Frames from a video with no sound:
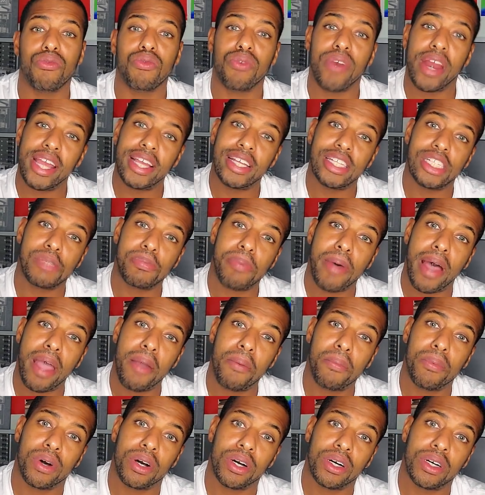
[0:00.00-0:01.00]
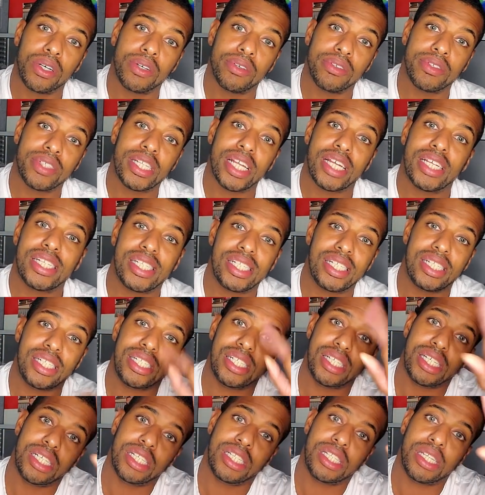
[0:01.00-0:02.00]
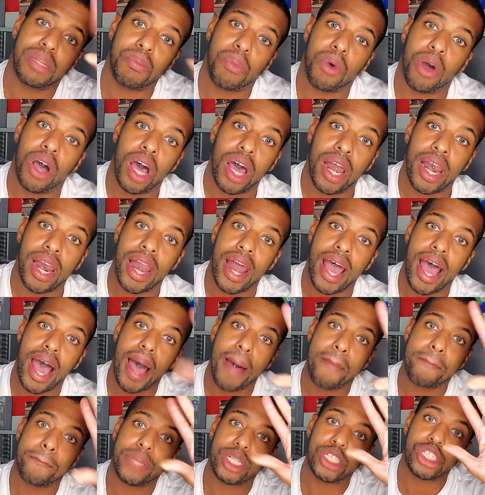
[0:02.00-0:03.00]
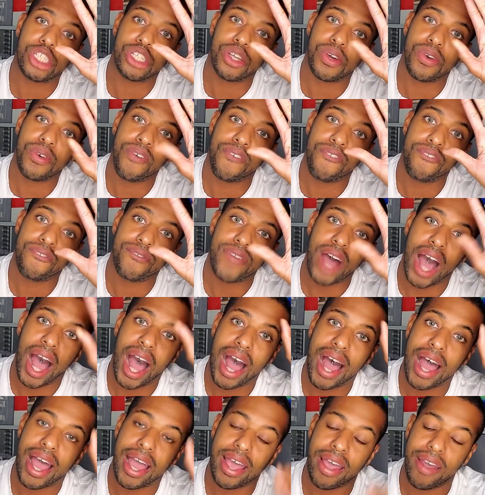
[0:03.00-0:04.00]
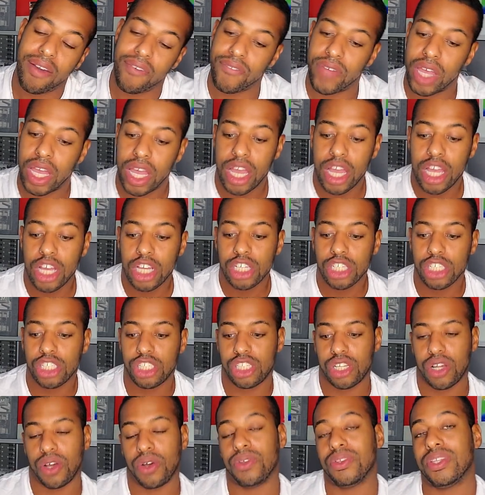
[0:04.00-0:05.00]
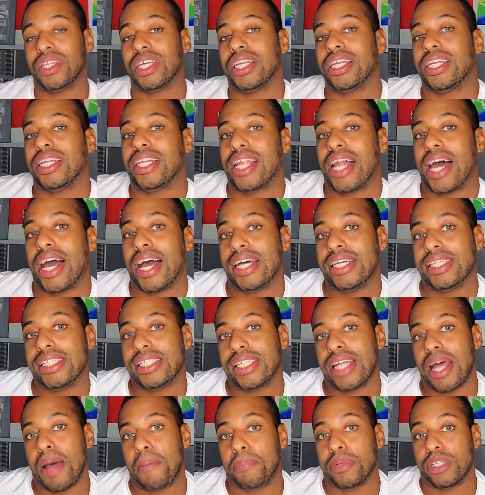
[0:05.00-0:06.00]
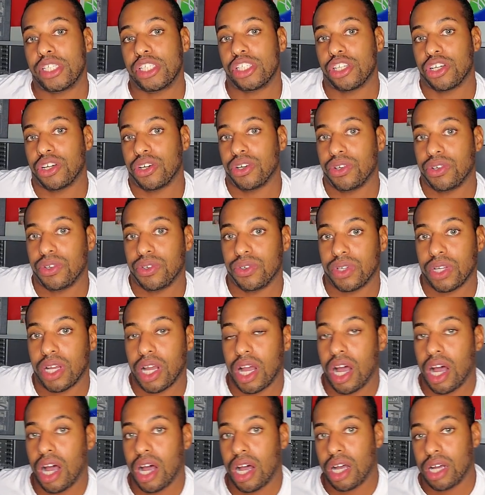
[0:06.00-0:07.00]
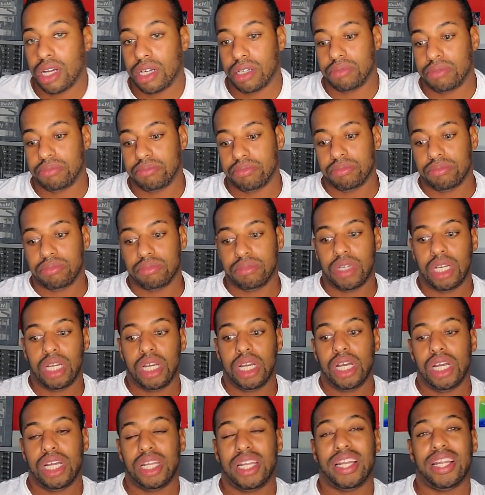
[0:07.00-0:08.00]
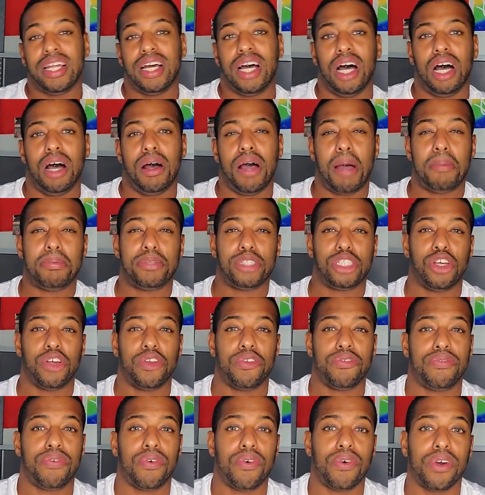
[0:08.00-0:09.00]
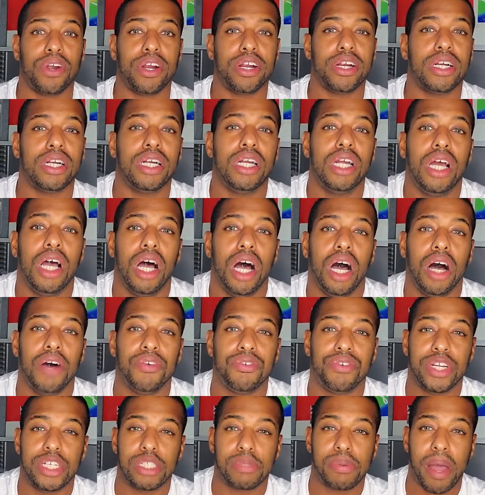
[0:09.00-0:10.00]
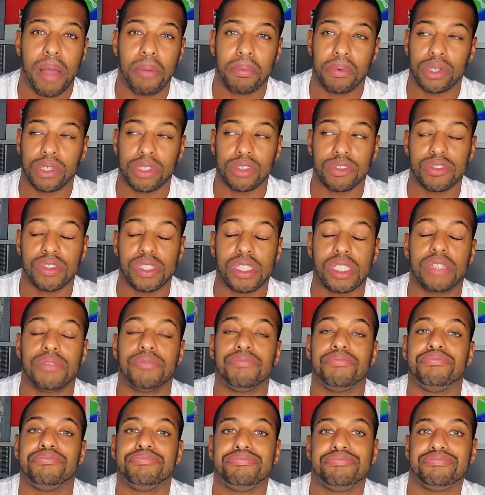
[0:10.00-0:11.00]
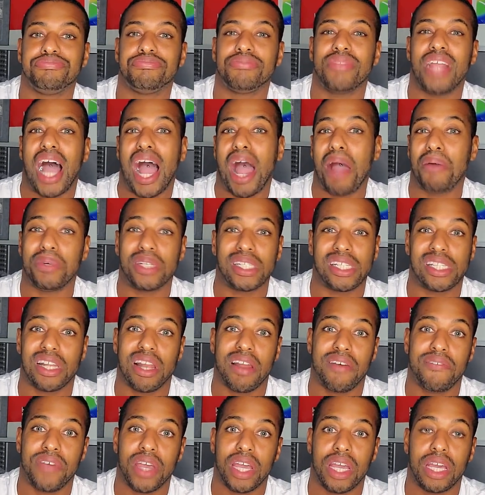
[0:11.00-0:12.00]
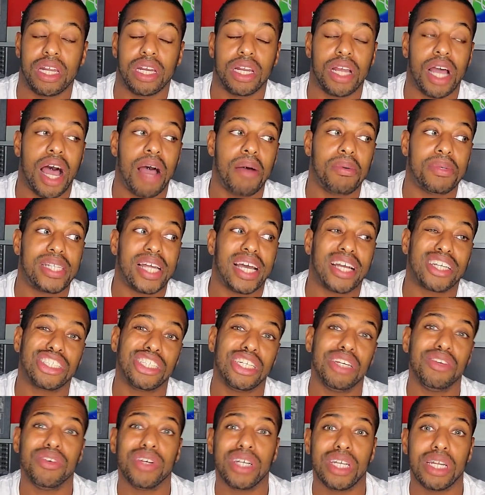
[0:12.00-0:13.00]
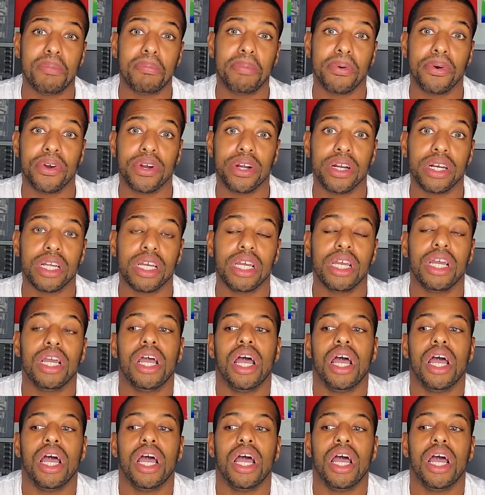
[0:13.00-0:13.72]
Raised by Wolves Season 1, Episode 5. So the last episode, Episode 4 of Raised by Wolves, I wasn't a fan. I was actually really bored.